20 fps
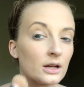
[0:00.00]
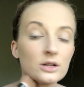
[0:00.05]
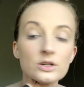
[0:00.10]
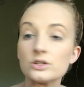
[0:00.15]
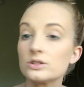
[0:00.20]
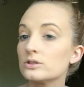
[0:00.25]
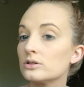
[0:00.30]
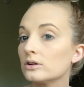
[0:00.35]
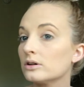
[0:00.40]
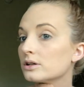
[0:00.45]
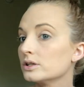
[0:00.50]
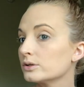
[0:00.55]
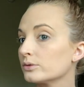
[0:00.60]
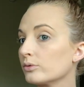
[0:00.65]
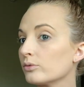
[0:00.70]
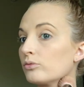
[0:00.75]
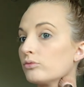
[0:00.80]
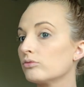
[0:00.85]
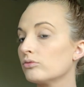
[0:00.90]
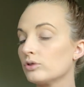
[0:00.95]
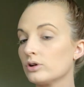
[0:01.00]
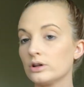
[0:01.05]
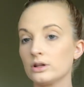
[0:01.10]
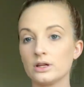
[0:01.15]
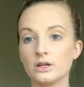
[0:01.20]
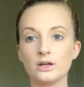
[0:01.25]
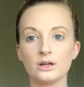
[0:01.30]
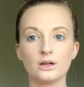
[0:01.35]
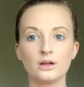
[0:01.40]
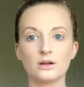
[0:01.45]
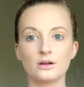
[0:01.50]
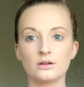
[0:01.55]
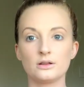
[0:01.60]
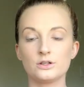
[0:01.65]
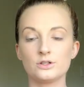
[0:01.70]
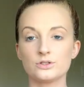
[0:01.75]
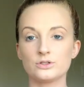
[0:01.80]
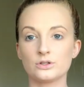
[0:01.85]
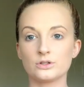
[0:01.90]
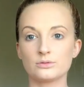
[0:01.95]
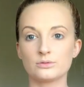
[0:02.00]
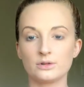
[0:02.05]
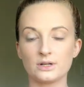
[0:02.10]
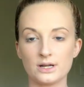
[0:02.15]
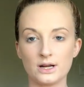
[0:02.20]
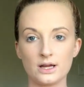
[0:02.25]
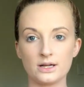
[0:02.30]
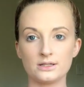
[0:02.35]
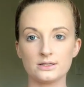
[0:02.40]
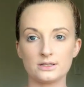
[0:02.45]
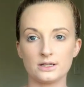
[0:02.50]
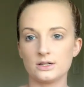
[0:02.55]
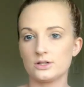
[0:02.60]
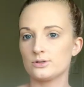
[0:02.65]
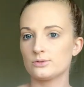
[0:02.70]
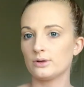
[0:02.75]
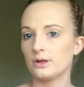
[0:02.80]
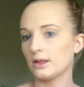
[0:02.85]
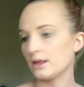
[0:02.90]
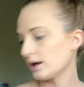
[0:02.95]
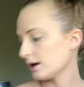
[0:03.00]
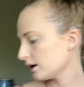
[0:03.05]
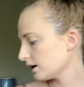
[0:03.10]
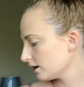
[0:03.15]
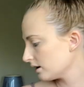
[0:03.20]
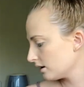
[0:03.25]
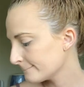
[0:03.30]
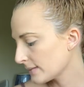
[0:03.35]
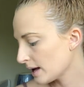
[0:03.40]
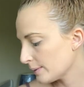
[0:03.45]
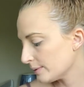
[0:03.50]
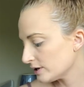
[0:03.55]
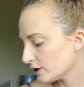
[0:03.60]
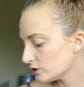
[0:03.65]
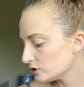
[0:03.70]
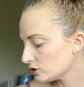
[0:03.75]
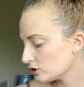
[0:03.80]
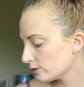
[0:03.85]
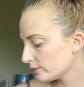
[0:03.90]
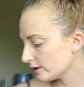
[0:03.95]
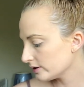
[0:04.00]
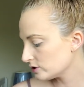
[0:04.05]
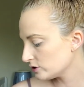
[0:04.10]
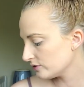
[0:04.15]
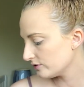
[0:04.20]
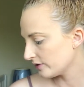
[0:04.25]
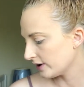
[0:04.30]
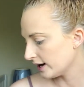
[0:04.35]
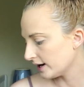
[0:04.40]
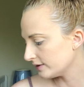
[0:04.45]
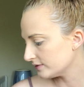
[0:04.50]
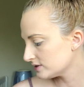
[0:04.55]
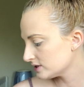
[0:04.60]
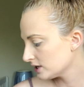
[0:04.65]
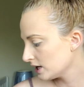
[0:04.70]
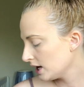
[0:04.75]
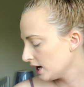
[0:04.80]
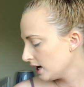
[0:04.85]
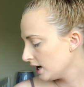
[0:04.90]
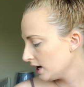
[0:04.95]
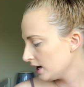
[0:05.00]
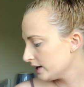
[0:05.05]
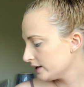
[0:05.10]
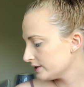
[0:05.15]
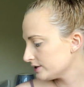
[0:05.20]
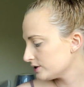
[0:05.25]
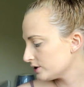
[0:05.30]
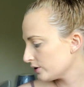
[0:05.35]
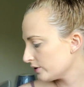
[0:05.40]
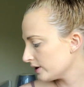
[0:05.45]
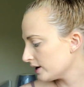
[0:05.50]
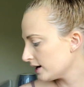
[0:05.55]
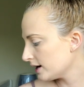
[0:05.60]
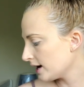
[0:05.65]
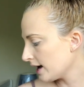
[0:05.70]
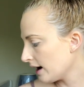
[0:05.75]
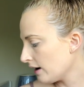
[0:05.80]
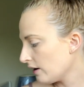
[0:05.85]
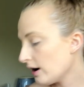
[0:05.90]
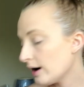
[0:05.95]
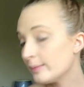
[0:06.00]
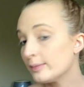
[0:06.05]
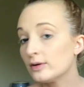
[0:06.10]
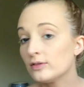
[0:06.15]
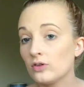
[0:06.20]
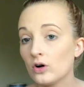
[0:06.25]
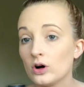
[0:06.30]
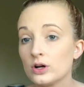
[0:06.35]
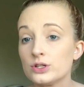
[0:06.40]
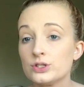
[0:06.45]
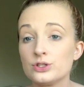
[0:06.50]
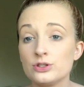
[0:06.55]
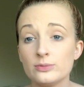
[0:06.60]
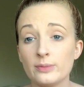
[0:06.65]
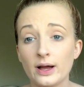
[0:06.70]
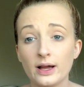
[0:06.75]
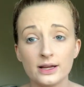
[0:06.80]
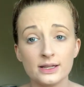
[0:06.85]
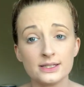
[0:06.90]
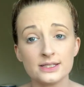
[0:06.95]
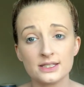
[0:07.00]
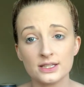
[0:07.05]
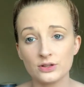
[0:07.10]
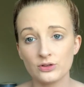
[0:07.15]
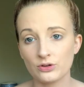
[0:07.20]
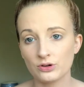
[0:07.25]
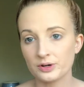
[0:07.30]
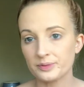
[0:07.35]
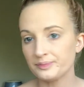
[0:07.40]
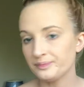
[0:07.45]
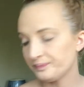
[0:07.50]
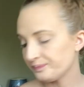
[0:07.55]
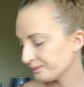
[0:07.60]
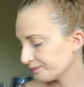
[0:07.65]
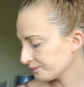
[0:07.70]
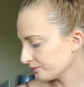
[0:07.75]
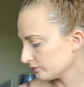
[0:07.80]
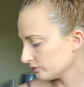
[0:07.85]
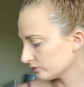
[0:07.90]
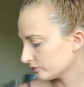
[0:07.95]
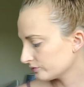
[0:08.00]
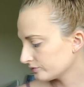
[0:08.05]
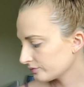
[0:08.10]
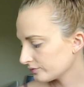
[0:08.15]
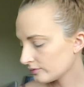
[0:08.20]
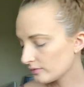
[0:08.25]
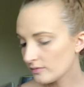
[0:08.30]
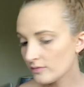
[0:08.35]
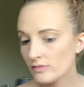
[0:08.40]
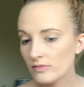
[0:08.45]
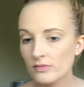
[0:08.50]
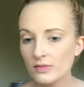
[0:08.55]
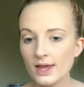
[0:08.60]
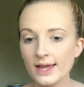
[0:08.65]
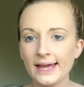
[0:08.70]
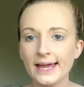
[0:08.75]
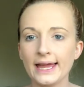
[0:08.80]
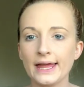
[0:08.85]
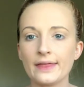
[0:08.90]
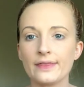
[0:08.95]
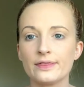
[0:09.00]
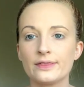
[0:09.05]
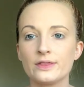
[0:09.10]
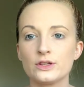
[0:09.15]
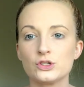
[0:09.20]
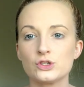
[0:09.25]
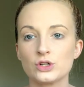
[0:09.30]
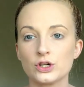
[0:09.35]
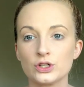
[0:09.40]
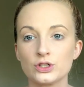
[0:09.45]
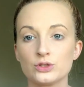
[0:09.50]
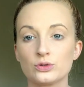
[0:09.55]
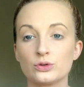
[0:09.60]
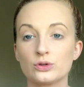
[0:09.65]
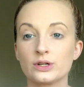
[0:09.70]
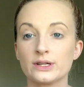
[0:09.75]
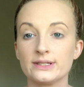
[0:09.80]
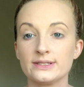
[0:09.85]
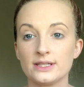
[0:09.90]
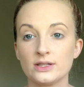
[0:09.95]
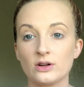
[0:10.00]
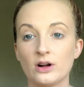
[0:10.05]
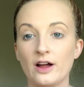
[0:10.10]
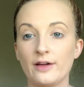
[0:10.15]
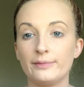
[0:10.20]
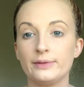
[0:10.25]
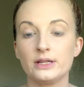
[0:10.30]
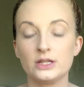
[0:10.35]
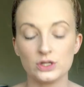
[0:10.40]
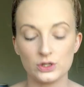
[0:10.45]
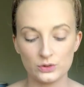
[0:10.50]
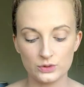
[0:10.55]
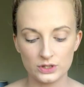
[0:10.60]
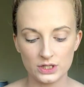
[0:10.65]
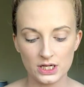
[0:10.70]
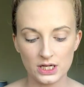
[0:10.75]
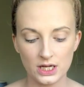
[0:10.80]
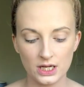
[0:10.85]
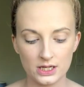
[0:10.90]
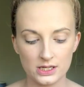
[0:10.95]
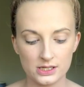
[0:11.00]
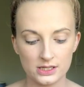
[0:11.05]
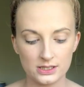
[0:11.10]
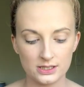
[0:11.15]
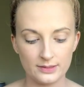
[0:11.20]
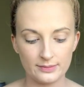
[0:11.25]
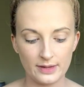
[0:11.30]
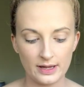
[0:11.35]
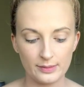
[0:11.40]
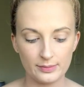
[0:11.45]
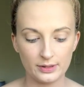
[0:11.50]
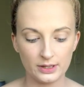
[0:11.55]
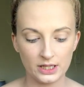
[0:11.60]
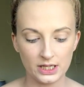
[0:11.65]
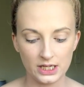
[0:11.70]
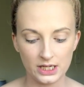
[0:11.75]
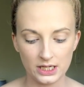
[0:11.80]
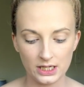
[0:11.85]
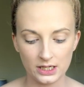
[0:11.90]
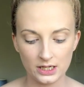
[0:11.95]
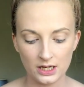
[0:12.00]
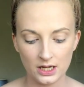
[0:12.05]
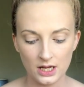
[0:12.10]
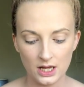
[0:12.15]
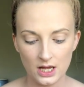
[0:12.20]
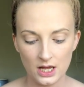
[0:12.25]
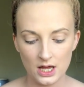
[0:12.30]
it just looks really nice. I just really like it. But those two are my two faves. So then now I move on to my concealer. And the drugstore concealer I've been using is the Maybelline,